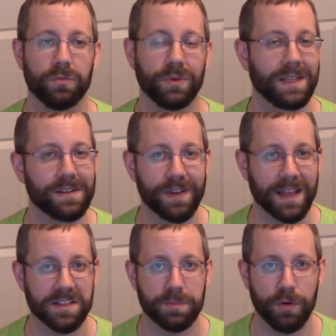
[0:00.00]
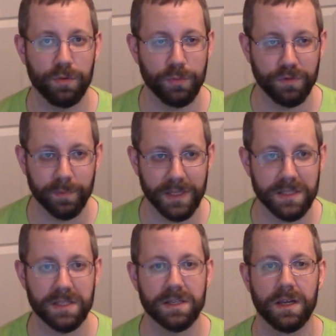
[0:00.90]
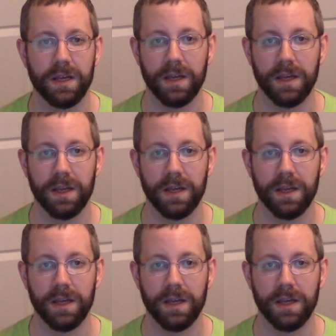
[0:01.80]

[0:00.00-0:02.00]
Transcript: really advanced bow movements.